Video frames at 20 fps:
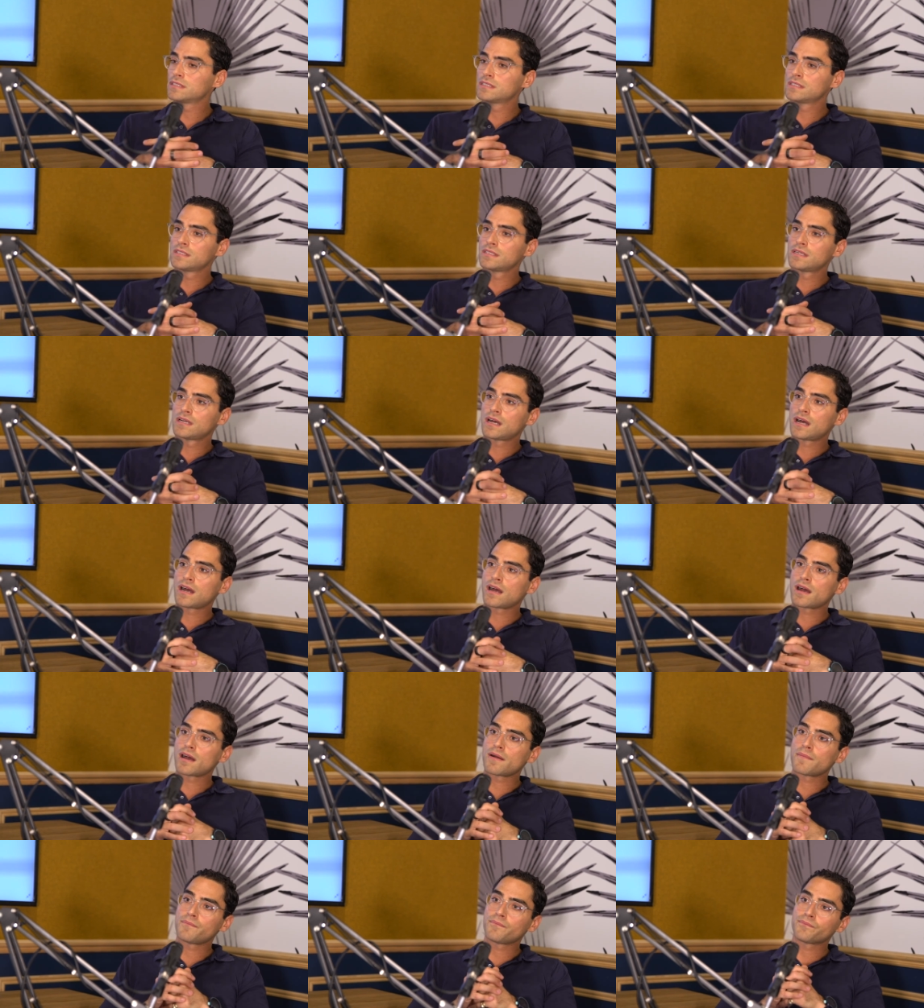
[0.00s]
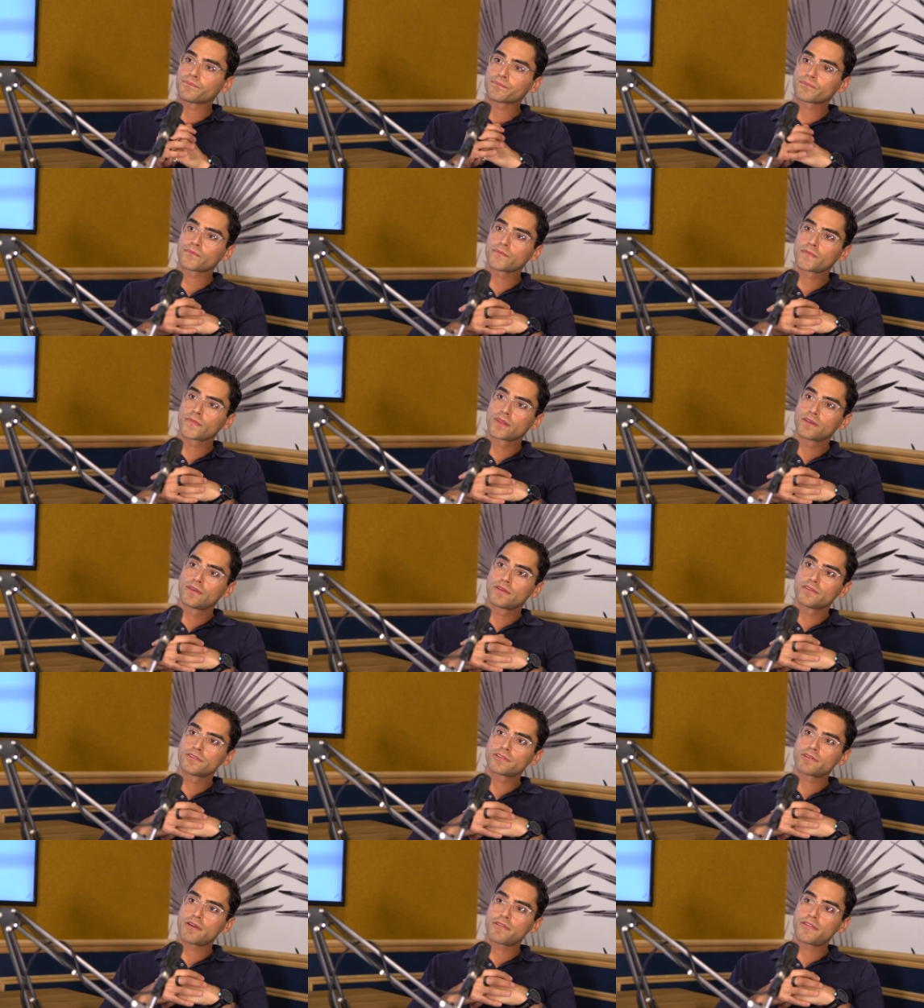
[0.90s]
Yeah. Um,
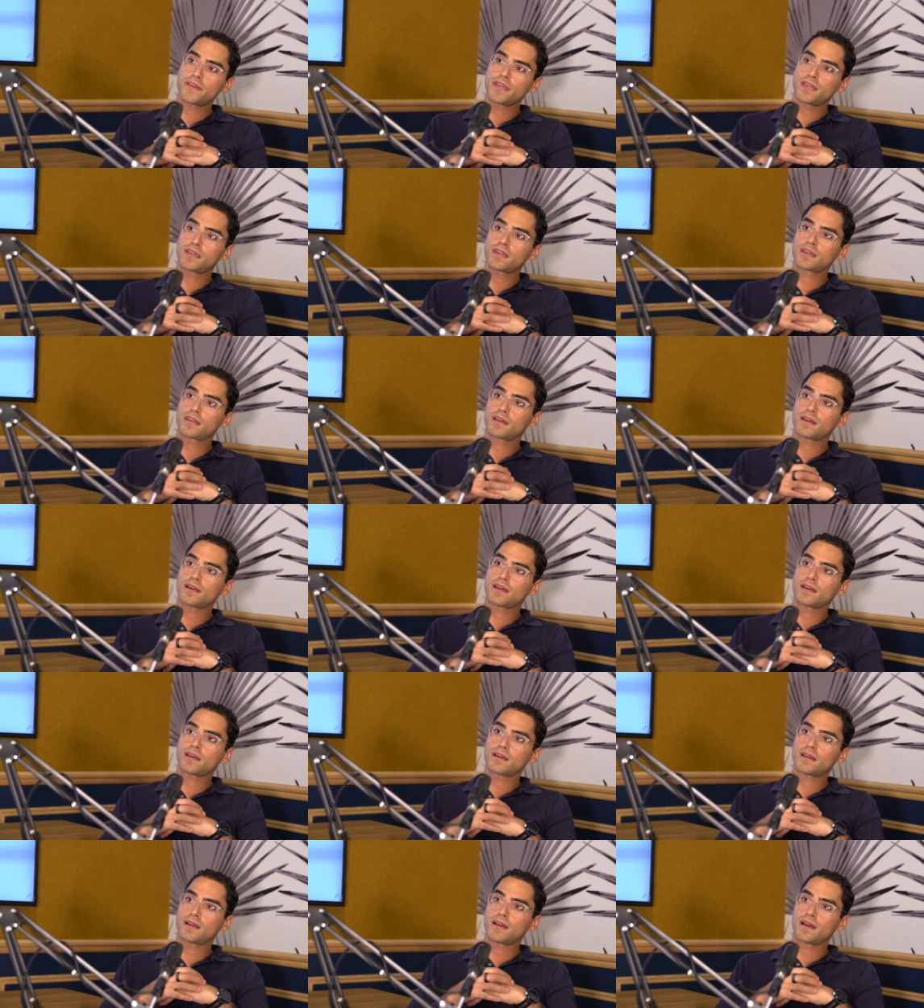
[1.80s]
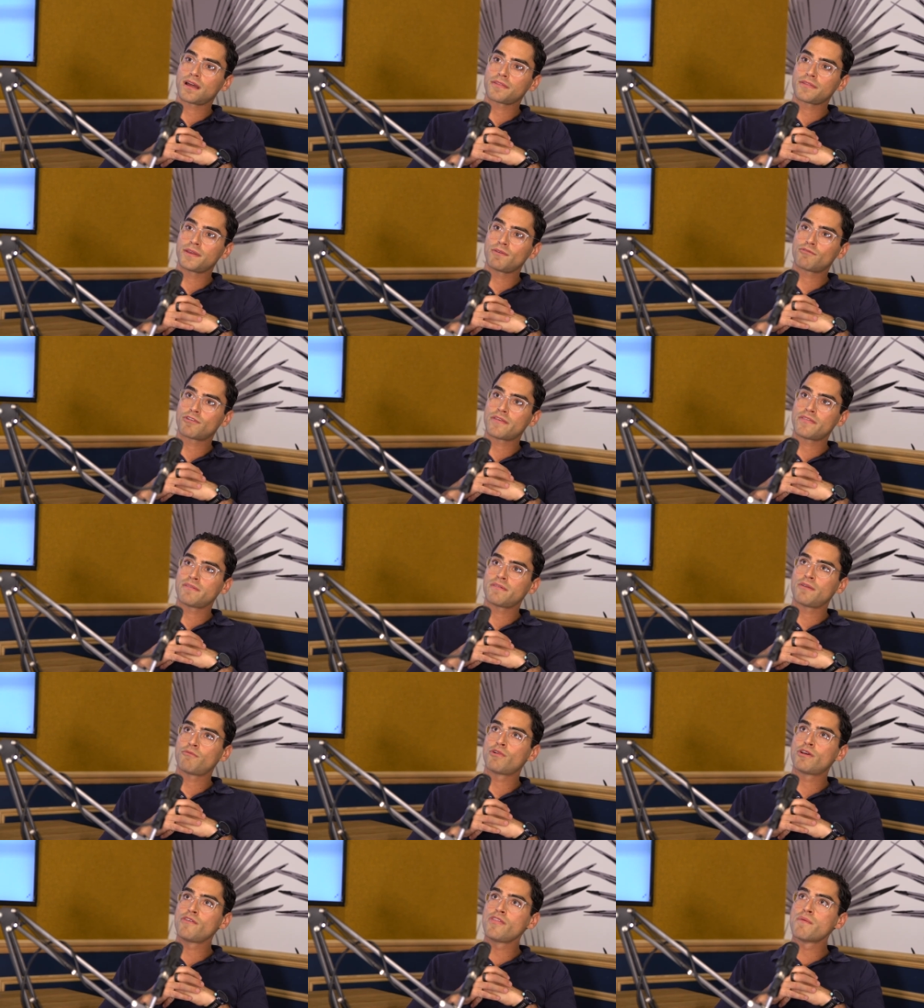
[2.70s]
so I think uh, I think right in
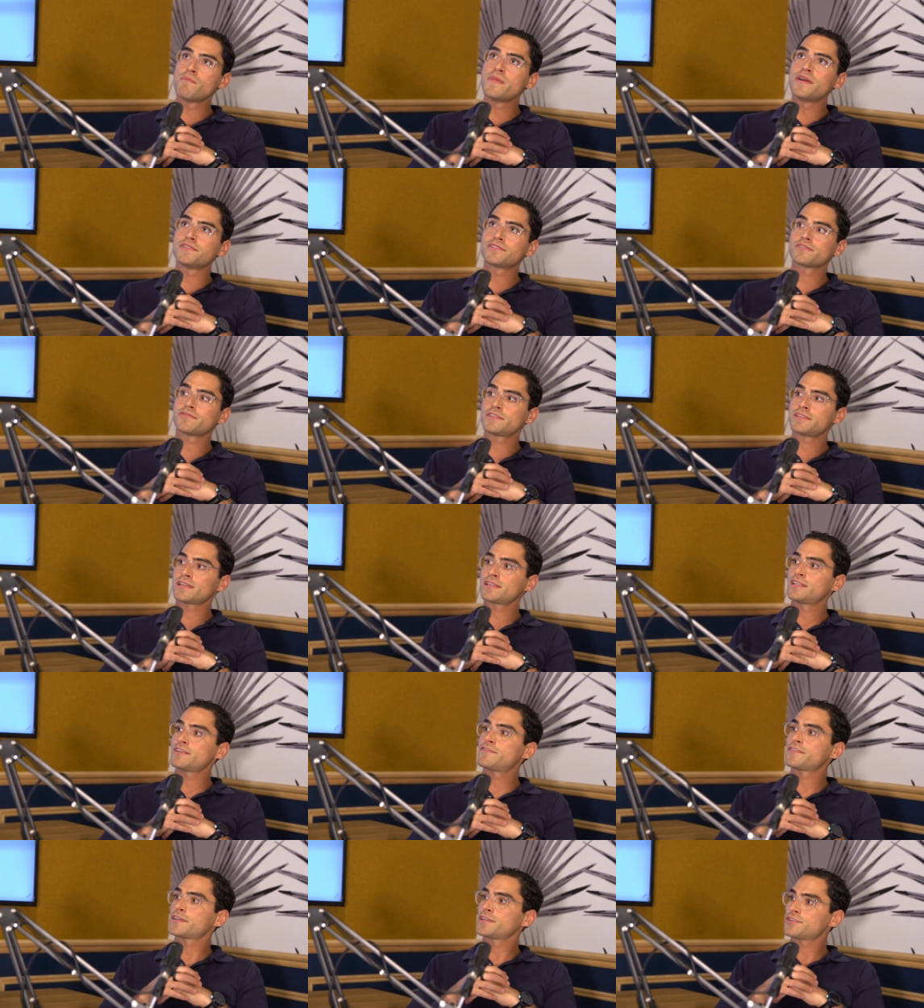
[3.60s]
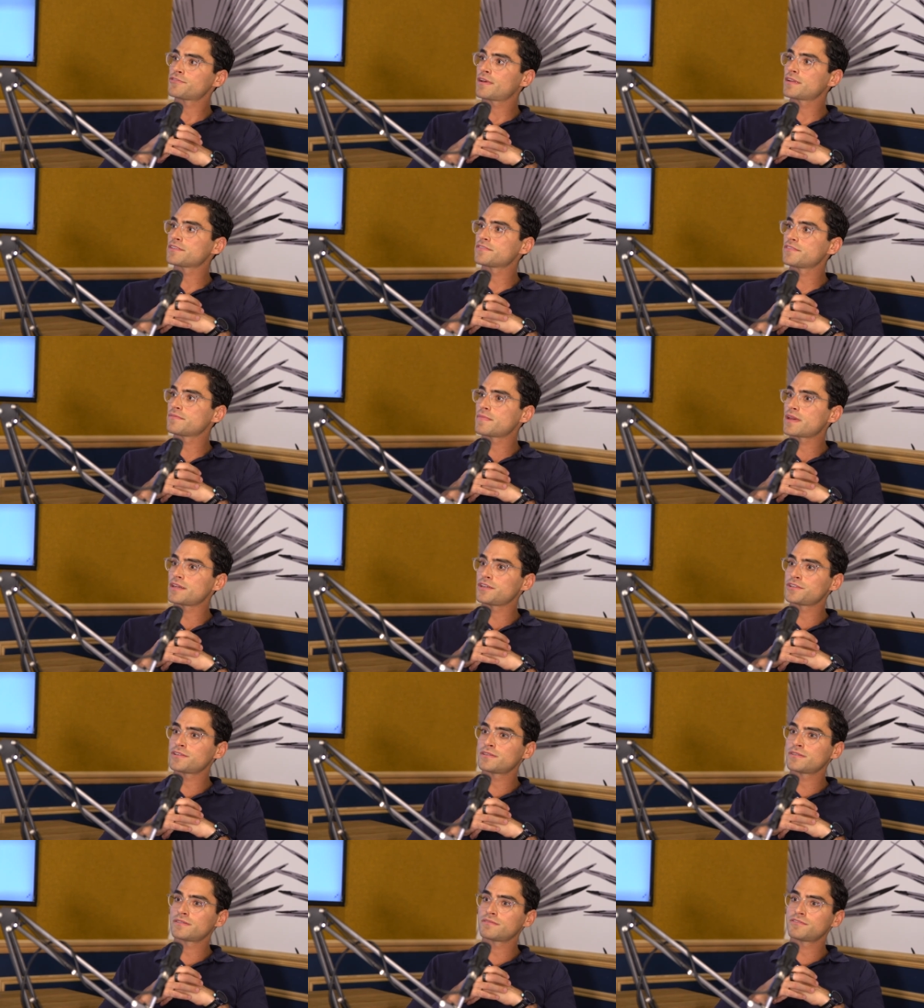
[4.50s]
the, we're in the midst of a significant
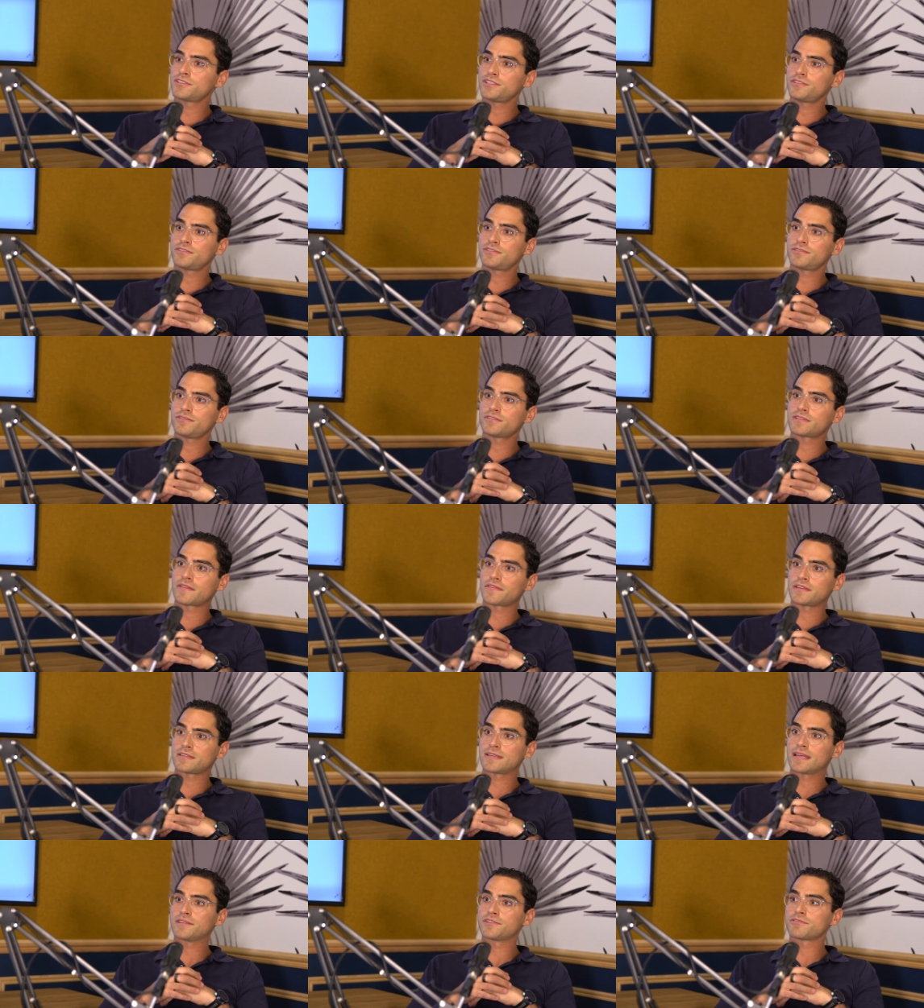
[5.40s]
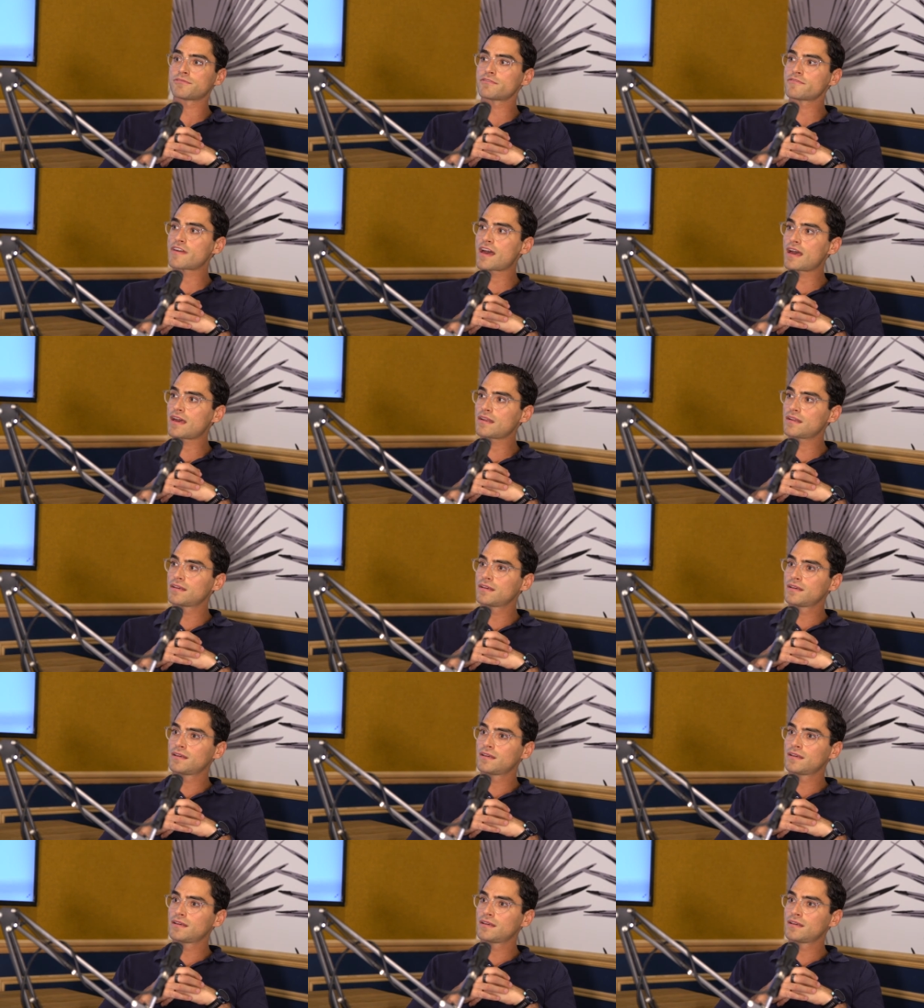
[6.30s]
transformation, and G two is at the centre of that.